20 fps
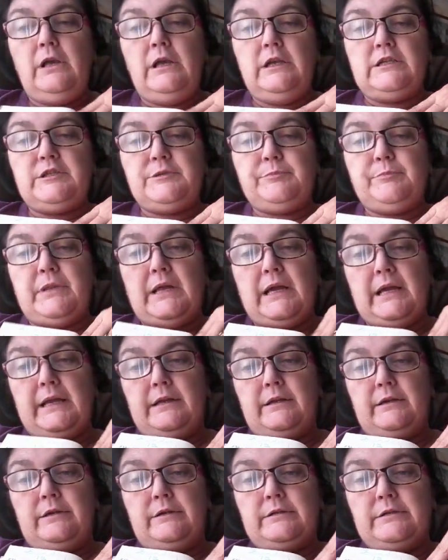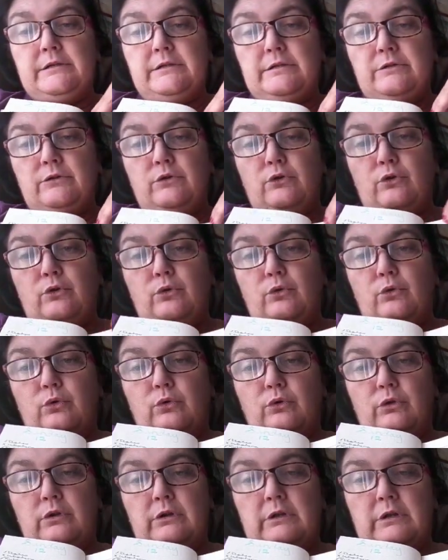explain it
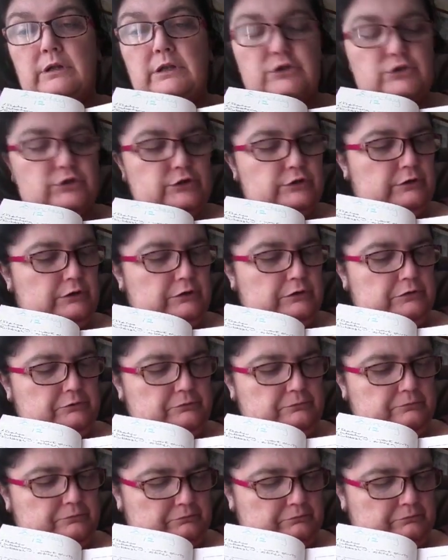or let you know.